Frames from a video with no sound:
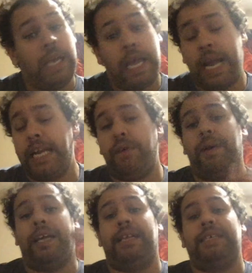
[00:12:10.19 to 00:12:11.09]
Anyway,
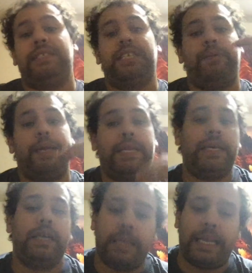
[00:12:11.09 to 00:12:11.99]
ladies and gentlemen,
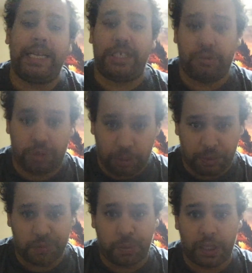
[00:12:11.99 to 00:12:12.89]
thank you so much
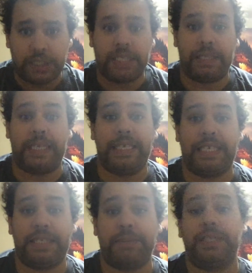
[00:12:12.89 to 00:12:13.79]
for watching. Thank you guys
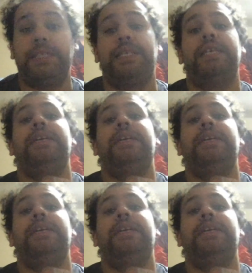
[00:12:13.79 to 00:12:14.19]
so much for listening.